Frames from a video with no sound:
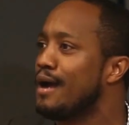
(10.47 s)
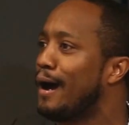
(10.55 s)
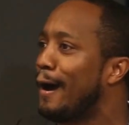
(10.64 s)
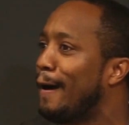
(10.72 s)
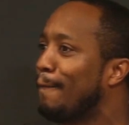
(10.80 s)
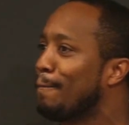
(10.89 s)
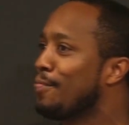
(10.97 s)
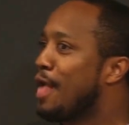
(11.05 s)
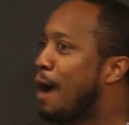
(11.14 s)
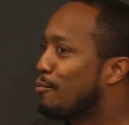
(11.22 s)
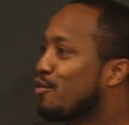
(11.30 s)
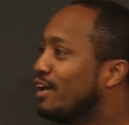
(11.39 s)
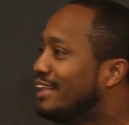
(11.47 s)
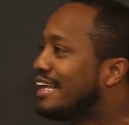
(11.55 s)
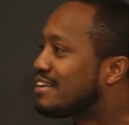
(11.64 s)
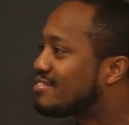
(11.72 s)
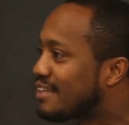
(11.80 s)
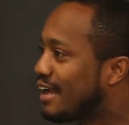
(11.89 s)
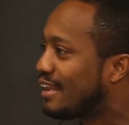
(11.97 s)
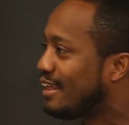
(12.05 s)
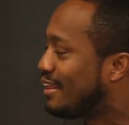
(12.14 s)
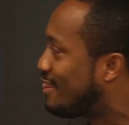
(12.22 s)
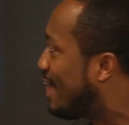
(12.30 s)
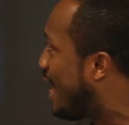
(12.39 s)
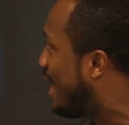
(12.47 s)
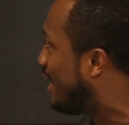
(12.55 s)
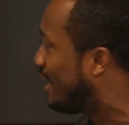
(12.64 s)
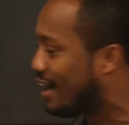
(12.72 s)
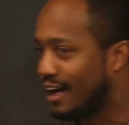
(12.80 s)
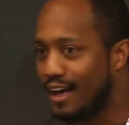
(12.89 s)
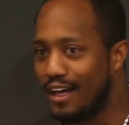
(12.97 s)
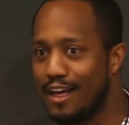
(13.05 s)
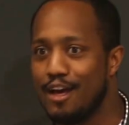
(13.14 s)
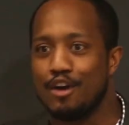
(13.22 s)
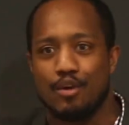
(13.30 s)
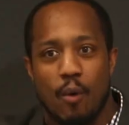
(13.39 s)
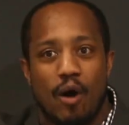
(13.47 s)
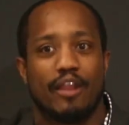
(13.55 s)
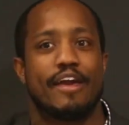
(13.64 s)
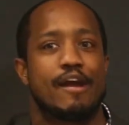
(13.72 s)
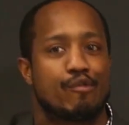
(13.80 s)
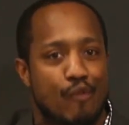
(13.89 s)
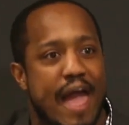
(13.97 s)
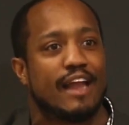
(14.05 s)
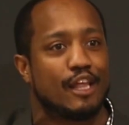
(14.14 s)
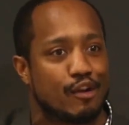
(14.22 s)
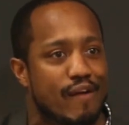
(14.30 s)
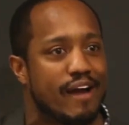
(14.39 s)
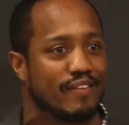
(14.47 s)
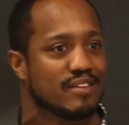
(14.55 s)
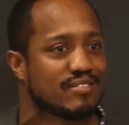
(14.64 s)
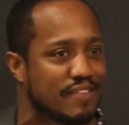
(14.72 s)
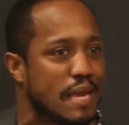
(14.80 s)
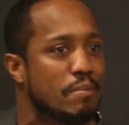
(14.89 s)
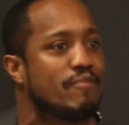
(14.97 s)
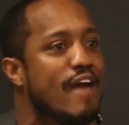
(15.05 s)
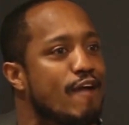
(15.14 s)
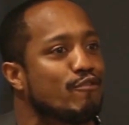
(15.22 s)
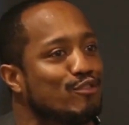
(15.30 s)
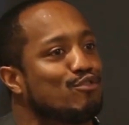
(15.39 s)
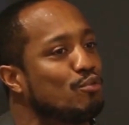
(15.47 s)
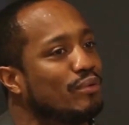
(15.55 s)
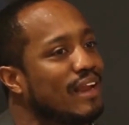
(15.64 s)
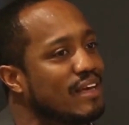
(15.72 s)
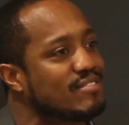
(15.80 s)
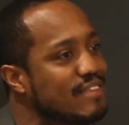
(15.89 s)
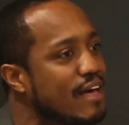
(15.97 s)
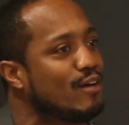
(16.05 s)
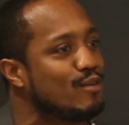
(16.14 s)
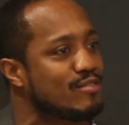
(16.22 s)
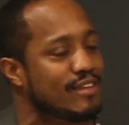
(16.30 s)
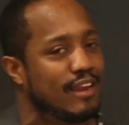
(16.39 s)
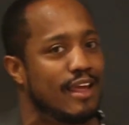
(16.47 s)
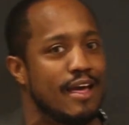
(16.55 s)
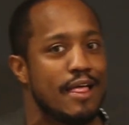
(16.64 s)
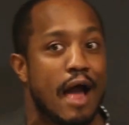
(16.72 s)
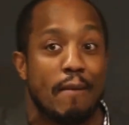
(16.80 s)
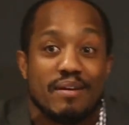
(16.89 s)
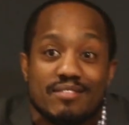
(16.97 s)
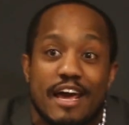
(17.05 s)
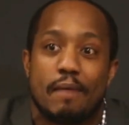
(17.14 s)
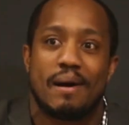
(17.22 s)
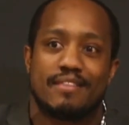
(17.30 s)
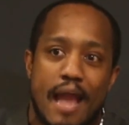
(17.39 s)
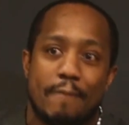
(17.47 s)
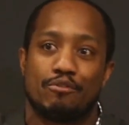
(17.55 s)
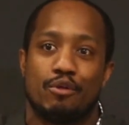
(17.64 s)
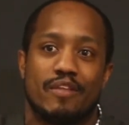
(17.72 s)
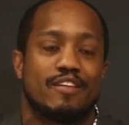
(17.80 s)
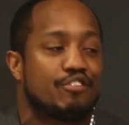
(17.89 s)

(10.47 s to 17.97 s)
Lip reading: I'm really excited that you all are here rallying around this theme of every student excels. And I'm excited about the opportunity to